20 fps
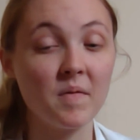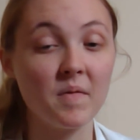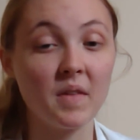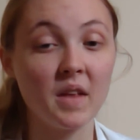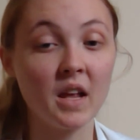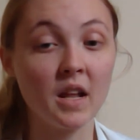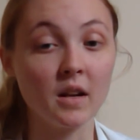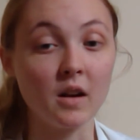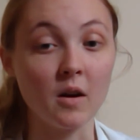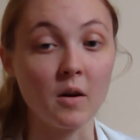
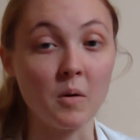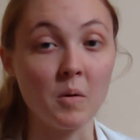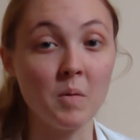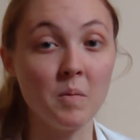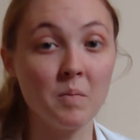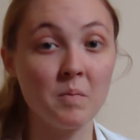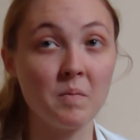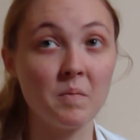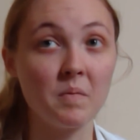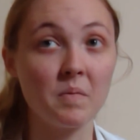You
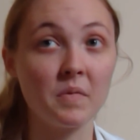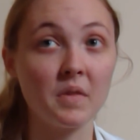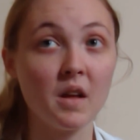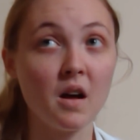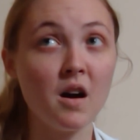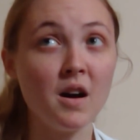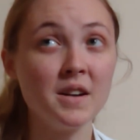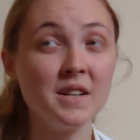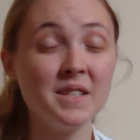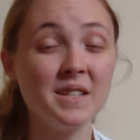know,
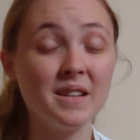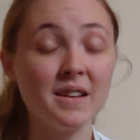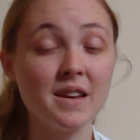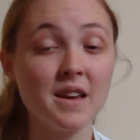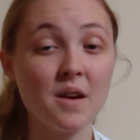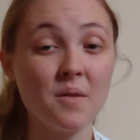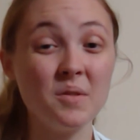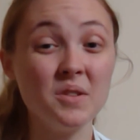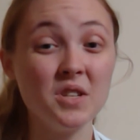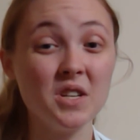
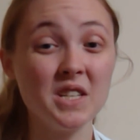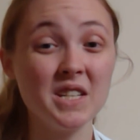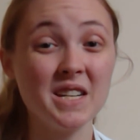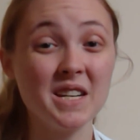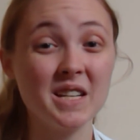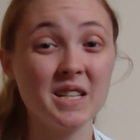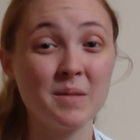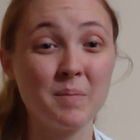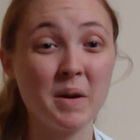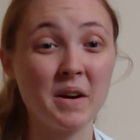honestly, it was just
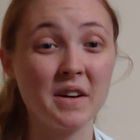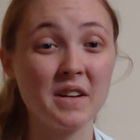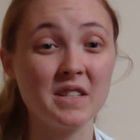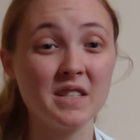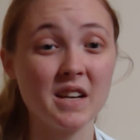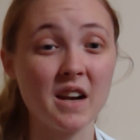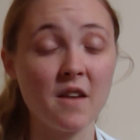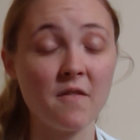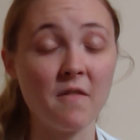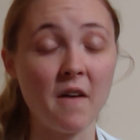an experience
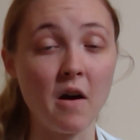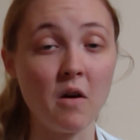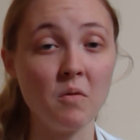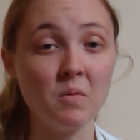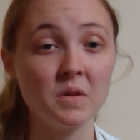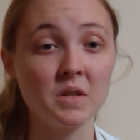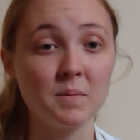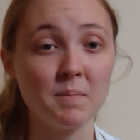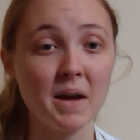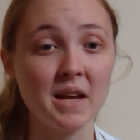that I felt
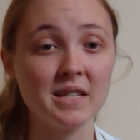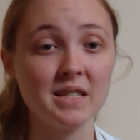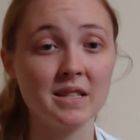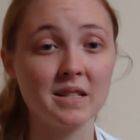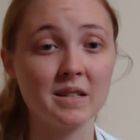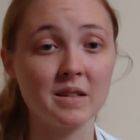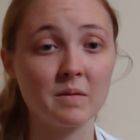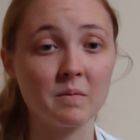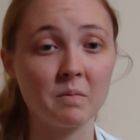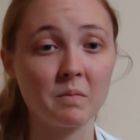was
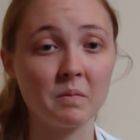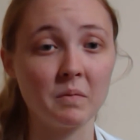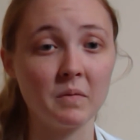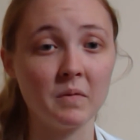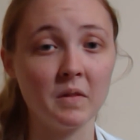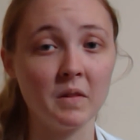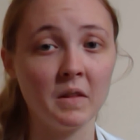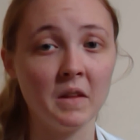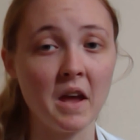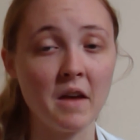best
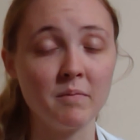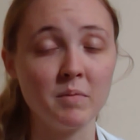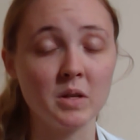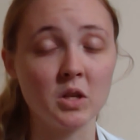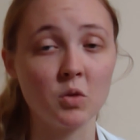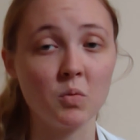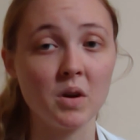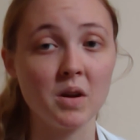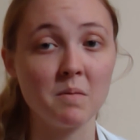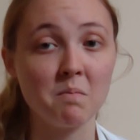left
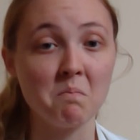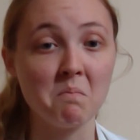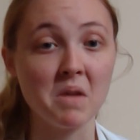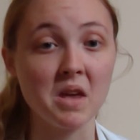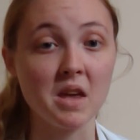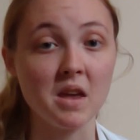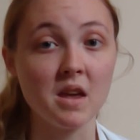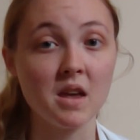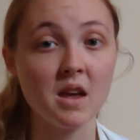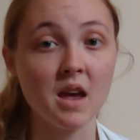between
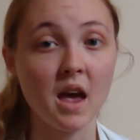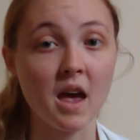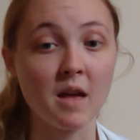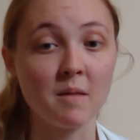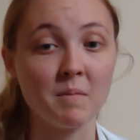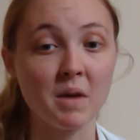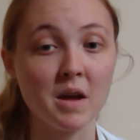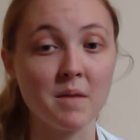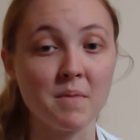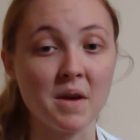me
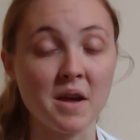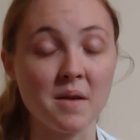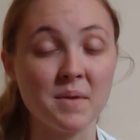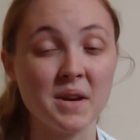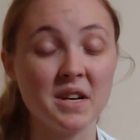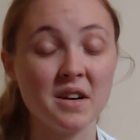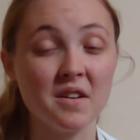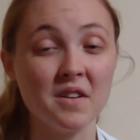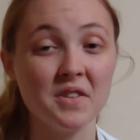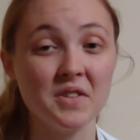and my
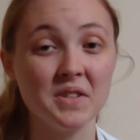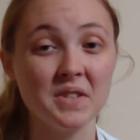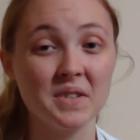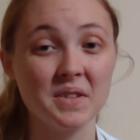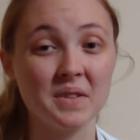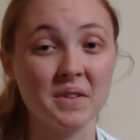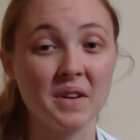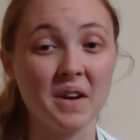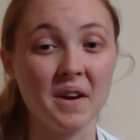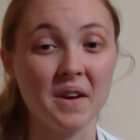baby
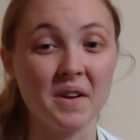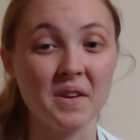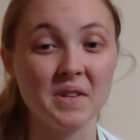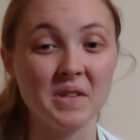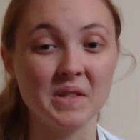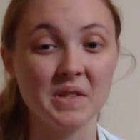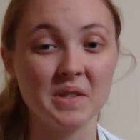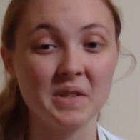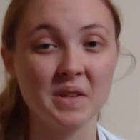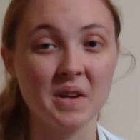dolls,
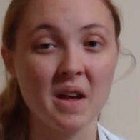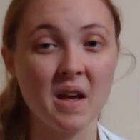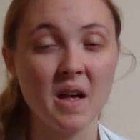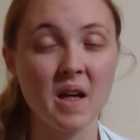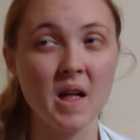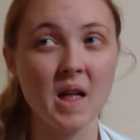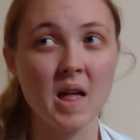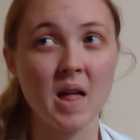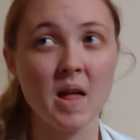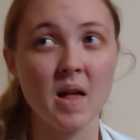because,
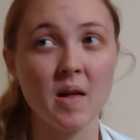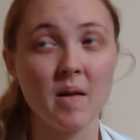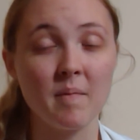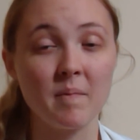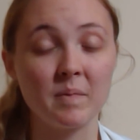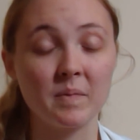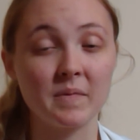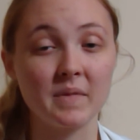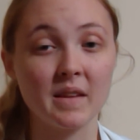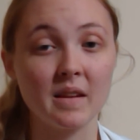
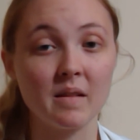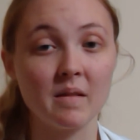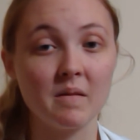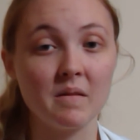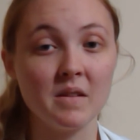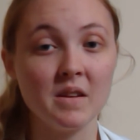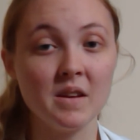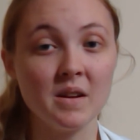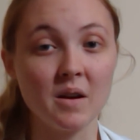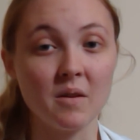
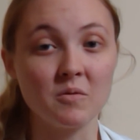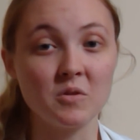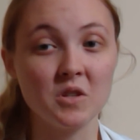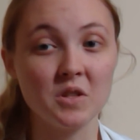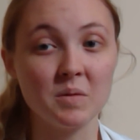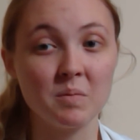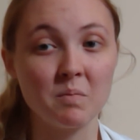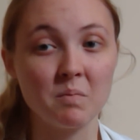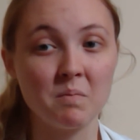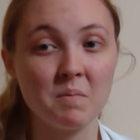you know,
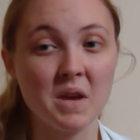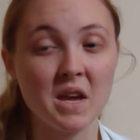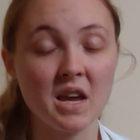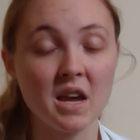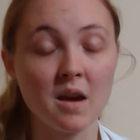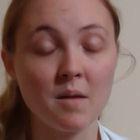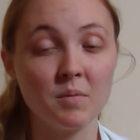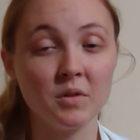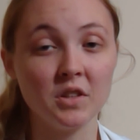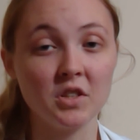just
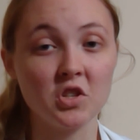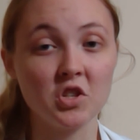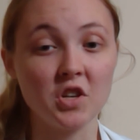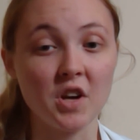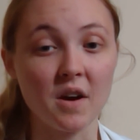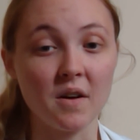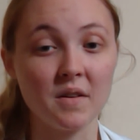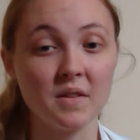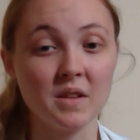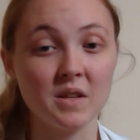being able to
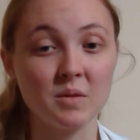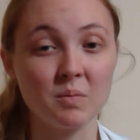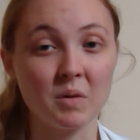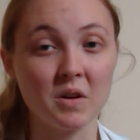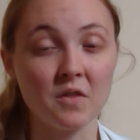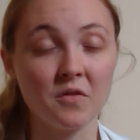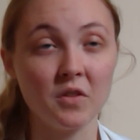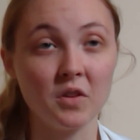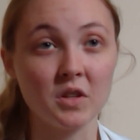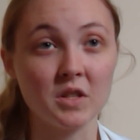share in this
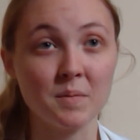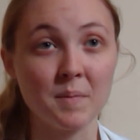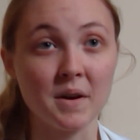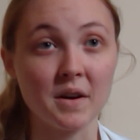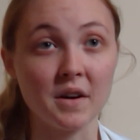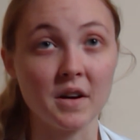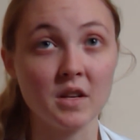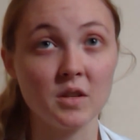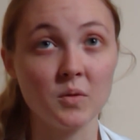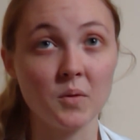wonderful
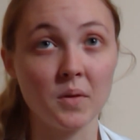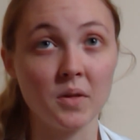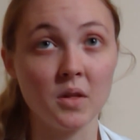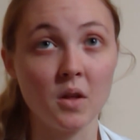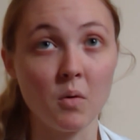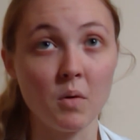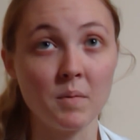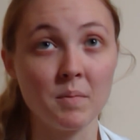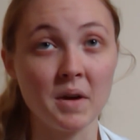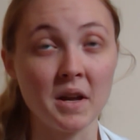experience with
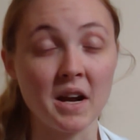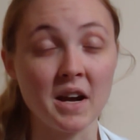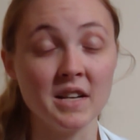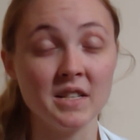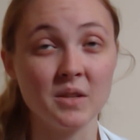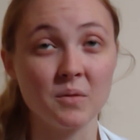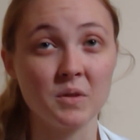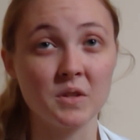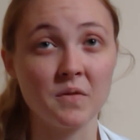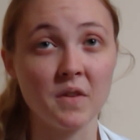no one but
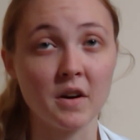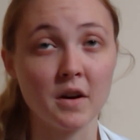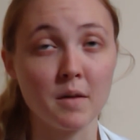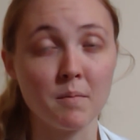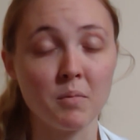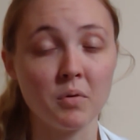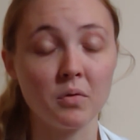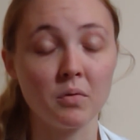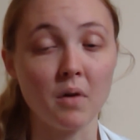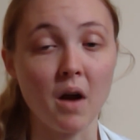us, it was
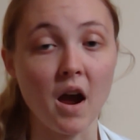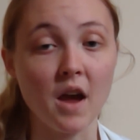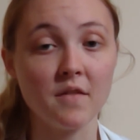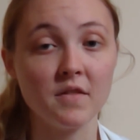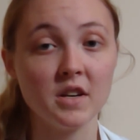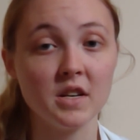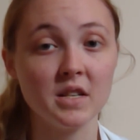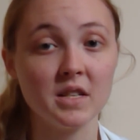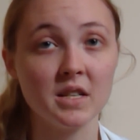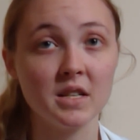very
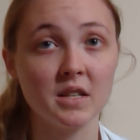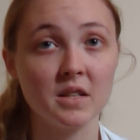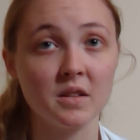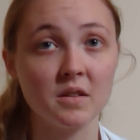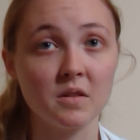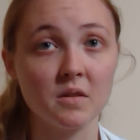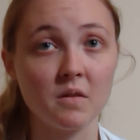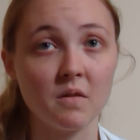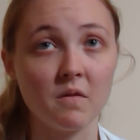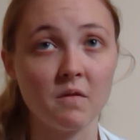private,
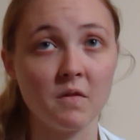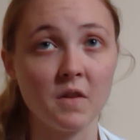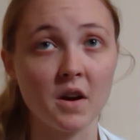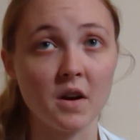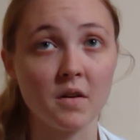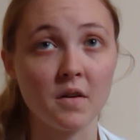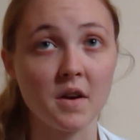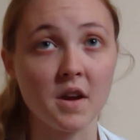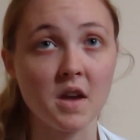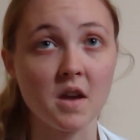
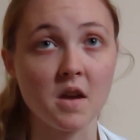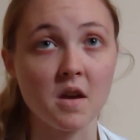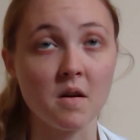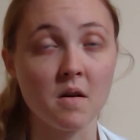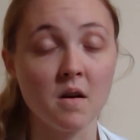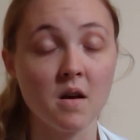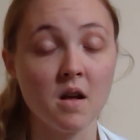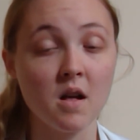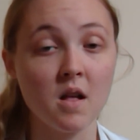very